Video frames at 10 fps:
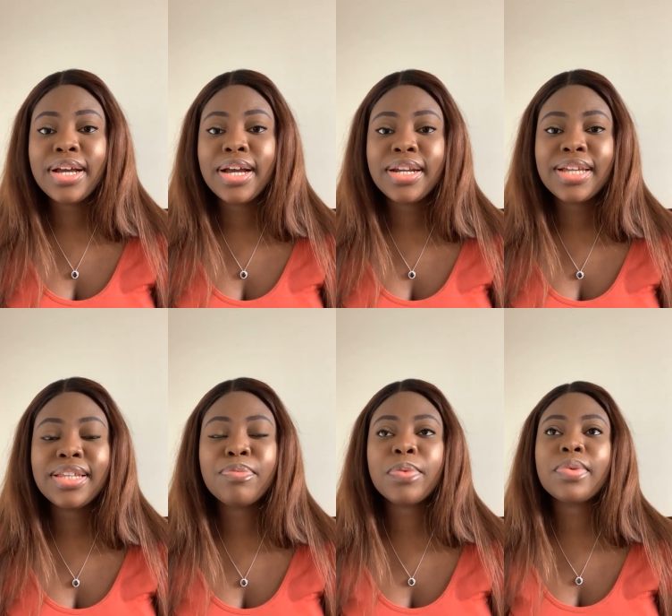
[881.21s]
And I
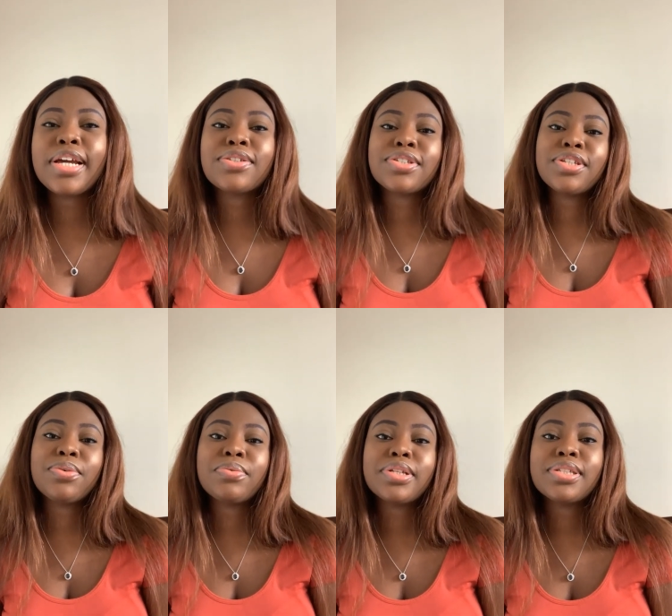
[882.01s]
think people like to
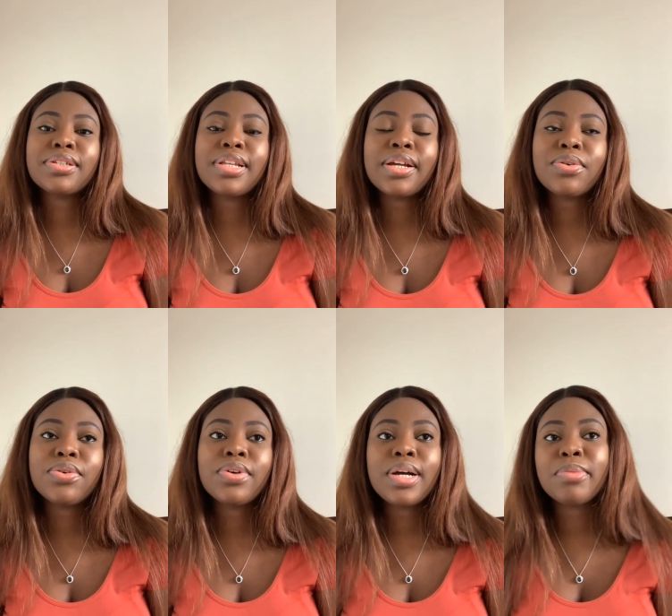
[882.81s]
stick with like,
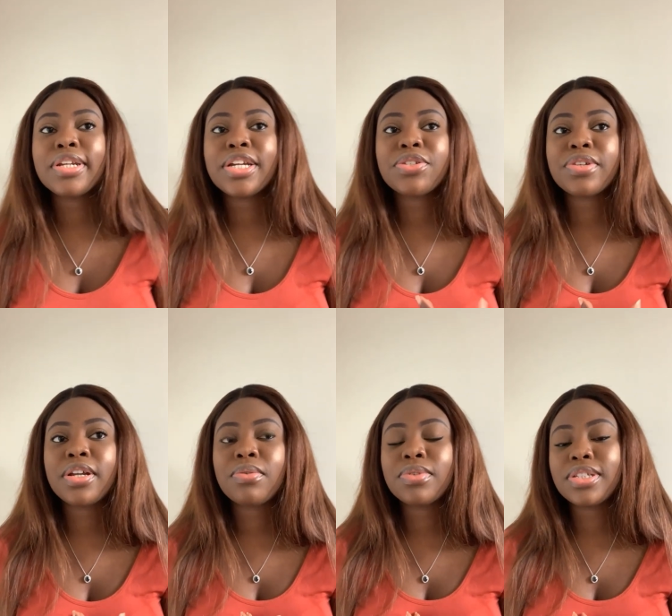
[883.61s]
oh, I'm a Nigerian,
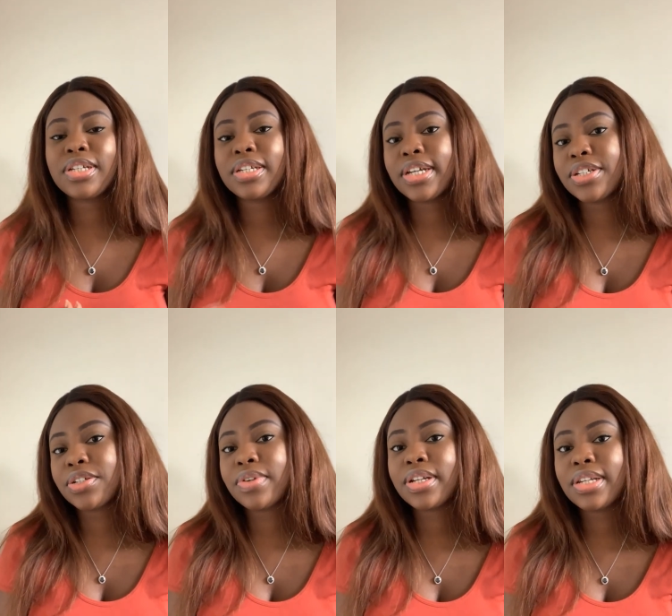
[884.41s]
I want to date a
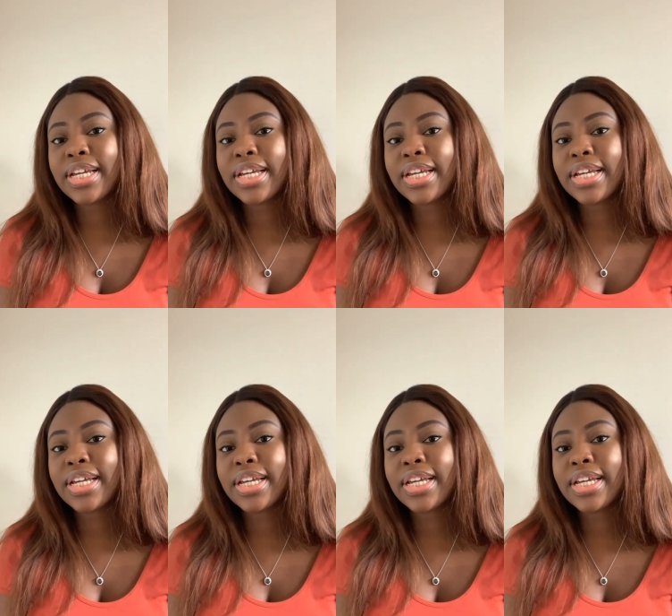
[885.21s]
Nigerian.